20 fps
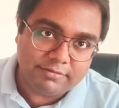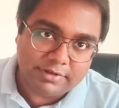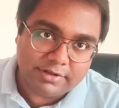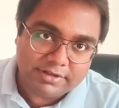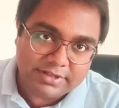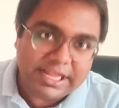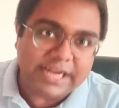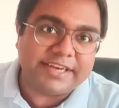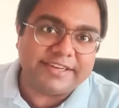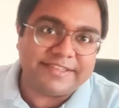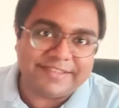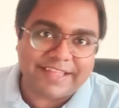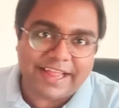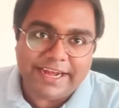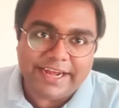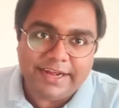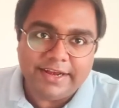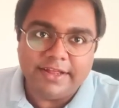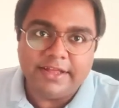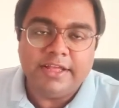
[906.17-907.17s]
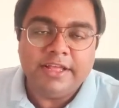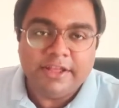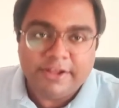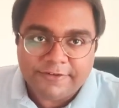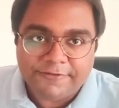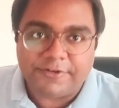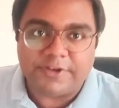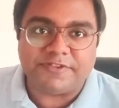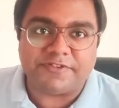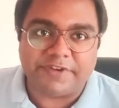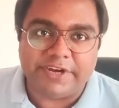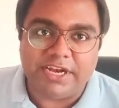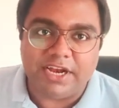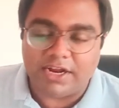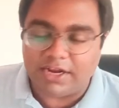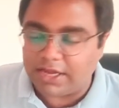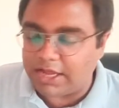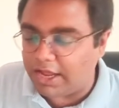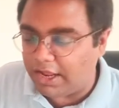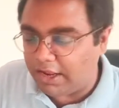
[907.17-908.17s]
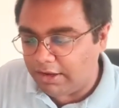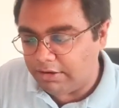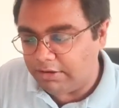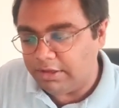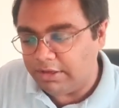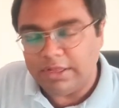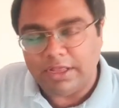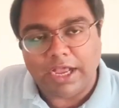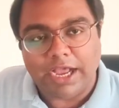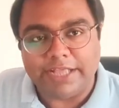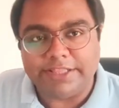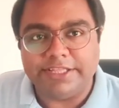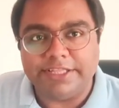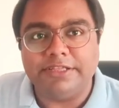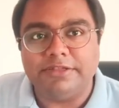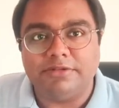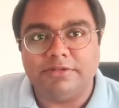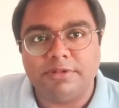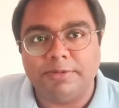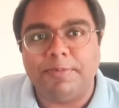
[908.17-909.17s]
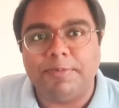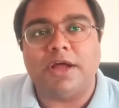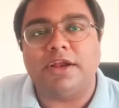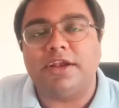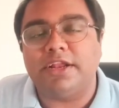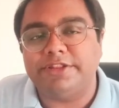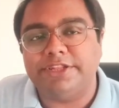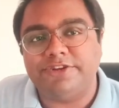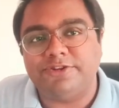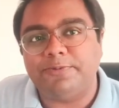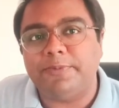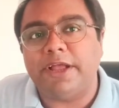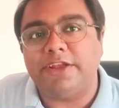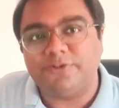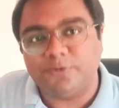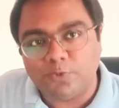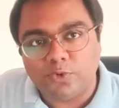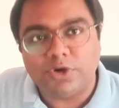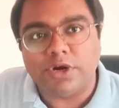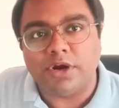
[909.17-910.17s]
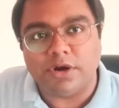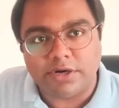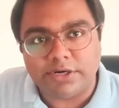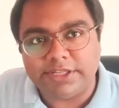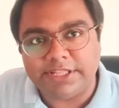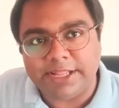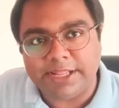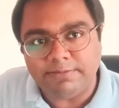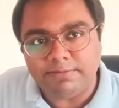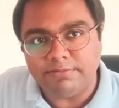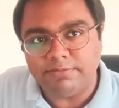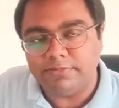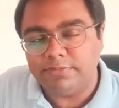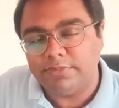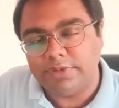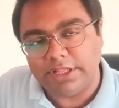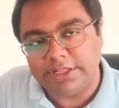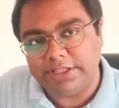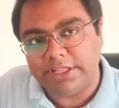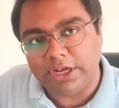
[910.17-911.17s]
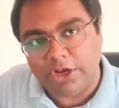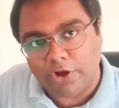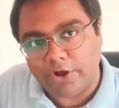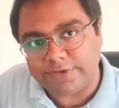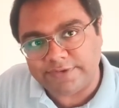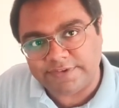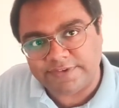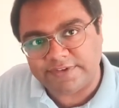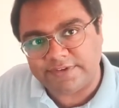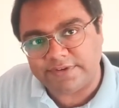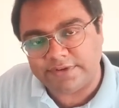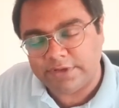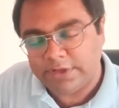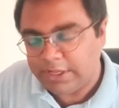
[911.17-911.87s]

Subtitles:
that aside, for Sri Lanka, I think the Bangladesh match would hurt them that they lost.